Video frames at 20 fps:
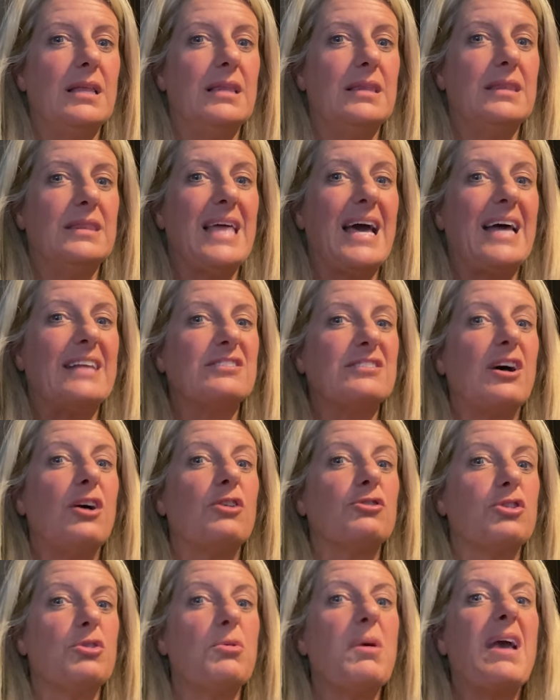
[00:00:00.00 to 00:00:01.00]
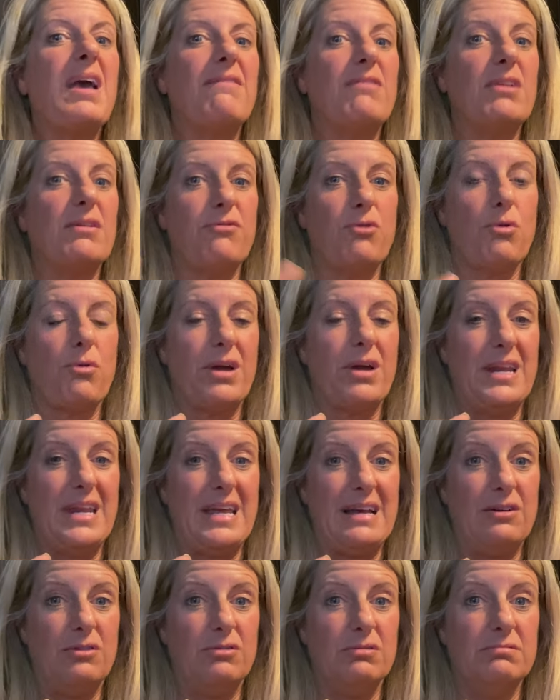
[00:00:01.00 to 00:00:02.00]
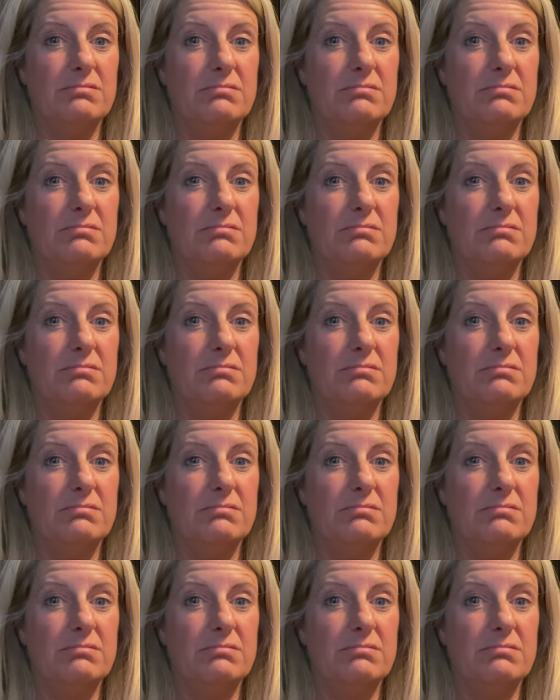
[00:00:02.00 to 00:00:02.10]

that's all too heavy for it now.